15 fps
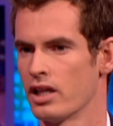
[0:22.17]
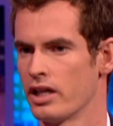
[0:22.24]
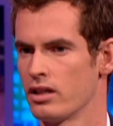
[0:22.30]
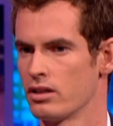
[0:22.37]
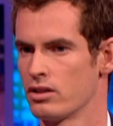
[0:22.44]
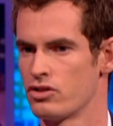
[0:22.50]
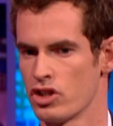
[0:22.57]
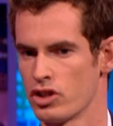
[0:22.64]
Like
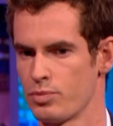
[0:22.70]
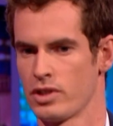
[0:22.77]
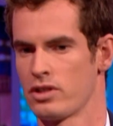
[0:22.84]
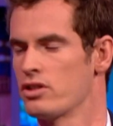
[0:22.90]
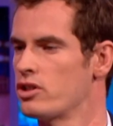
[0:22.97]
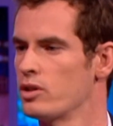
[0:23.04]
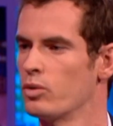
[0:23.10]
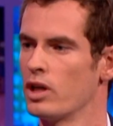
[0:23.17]
just
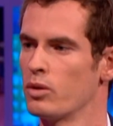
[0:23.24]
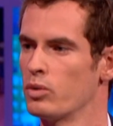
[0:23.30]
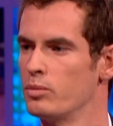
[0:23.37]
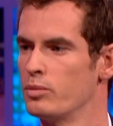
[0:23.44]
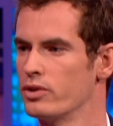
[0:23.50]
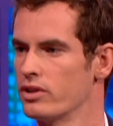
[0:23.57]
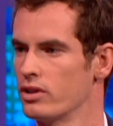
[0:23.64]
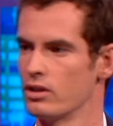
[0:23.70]
because you won
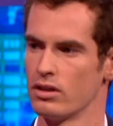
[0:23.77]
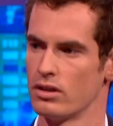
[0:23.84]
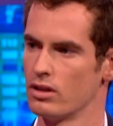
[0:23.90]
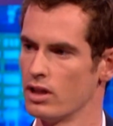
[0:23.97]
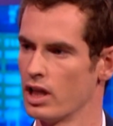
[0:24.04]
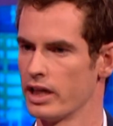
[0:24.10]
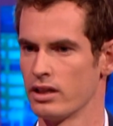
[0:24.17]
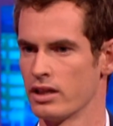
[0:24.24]
Wimbledon,
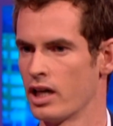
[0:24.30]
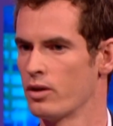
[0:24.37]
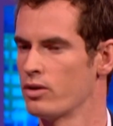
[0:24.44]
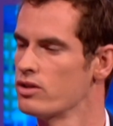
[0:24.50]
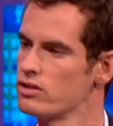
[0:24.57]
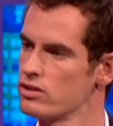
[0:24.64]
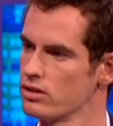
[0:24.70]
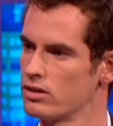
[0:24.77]
like now
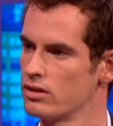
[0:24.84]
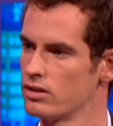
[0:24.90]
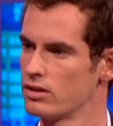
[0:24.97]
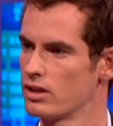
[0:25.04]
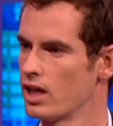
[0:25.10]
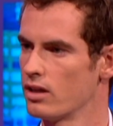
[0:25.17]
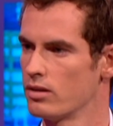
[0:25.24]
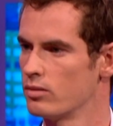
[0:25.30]
you should
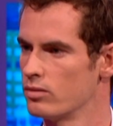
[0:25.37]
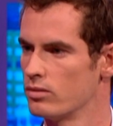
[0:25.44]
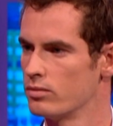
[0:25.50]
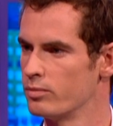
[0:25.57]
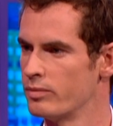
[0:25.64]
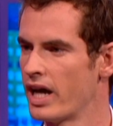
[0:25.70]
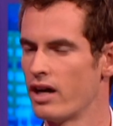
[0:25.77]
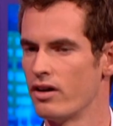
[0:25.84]
get
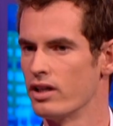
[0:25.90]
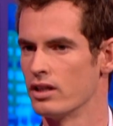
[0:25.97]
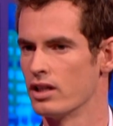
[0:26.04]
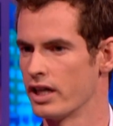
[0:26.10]
married.